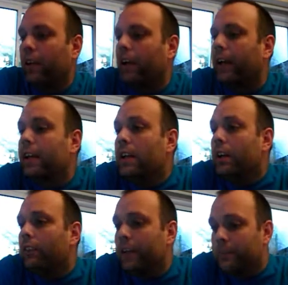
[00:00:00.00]
Okay,
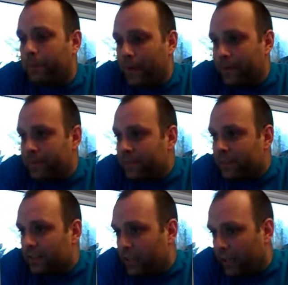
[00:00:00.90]
right, but anyway,
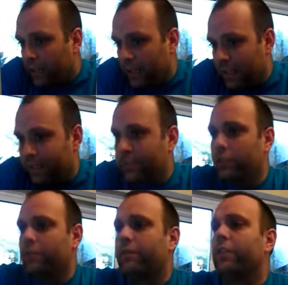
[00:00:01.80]
if
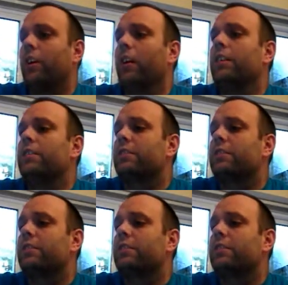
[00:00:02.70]
you've got